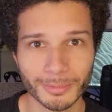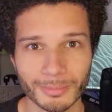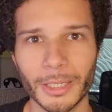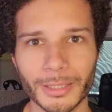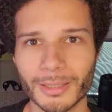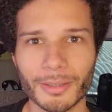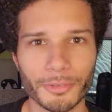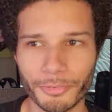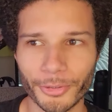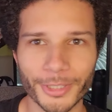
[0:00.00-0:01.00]
Like
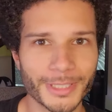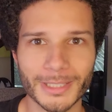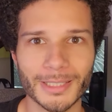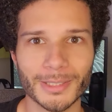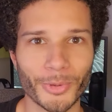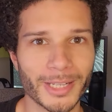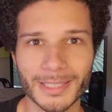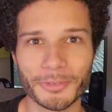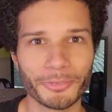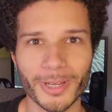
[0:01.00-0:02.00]
for instance, when I
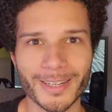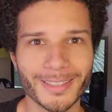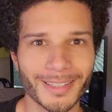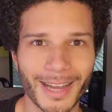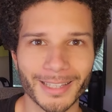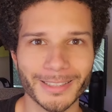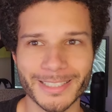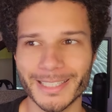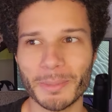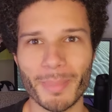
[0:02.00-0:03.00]
say fun, I
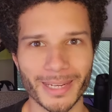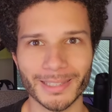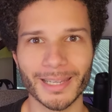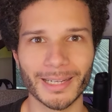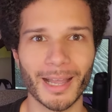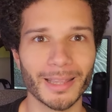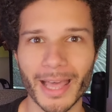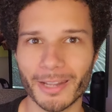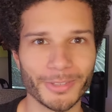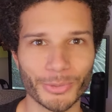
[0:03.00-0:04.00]
legit made like a
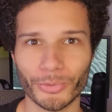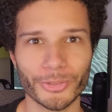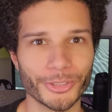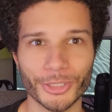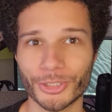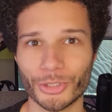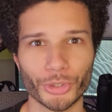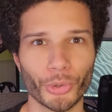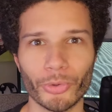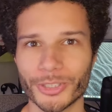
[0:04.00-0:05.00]
lot of these reels just to
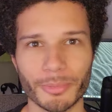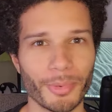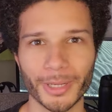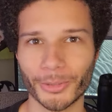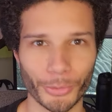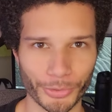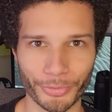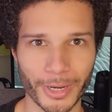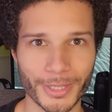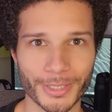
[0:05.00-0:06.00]
troll some of my close
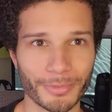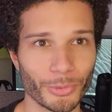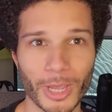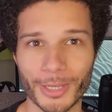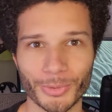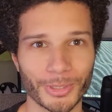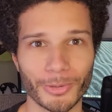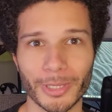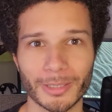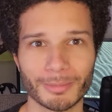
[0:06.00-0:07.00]
friends. If you guys want to go
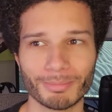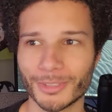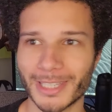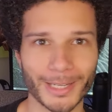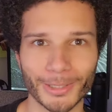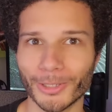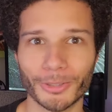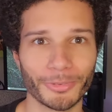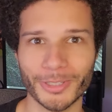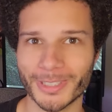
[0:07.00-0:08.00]
like take a look for